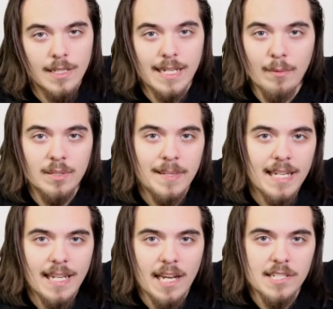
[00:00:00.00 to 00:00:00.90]
Now, in the
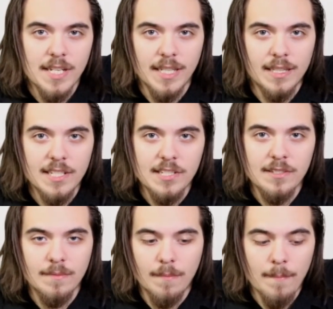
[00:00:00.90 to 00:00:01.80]
beginning I said that
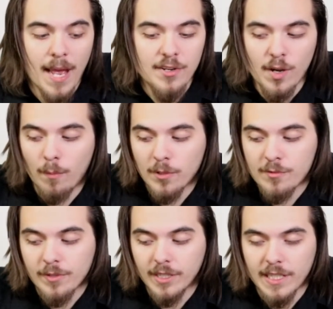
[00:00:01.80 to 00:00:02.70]
this matchup
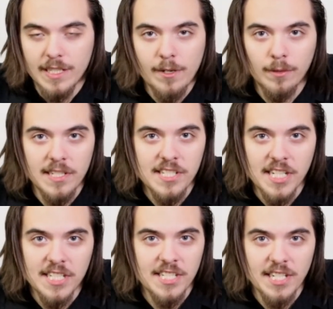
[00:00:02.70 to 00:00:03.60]
was really nearly
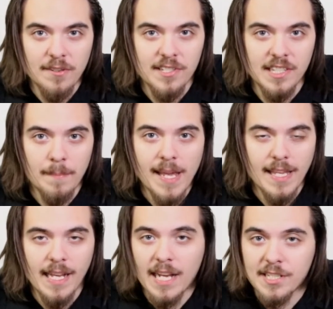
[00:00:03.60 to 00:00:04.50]
60 years in the
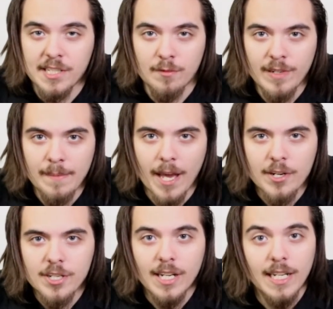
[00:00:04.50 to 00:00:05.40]
making, as it's a rematch,
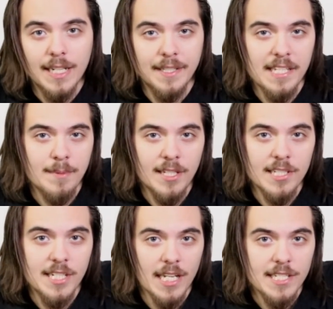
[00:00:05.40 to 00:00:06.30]
and that's
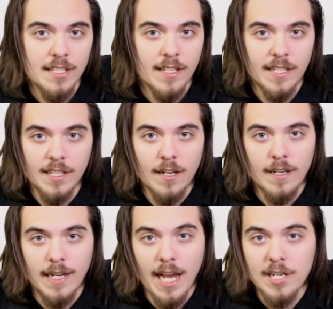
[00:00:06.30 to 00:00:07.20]
because Godzilla and
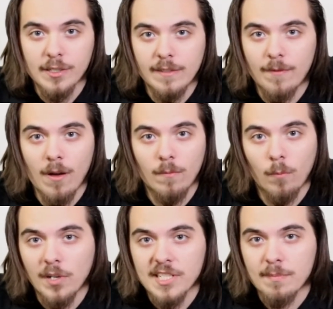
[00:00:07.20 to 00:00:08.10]
Kong actually fought
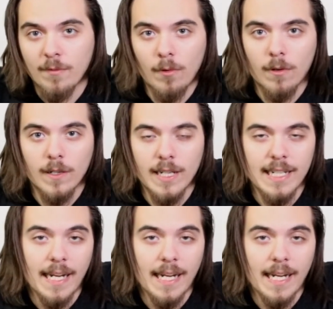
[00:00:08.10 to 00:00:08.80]
once before in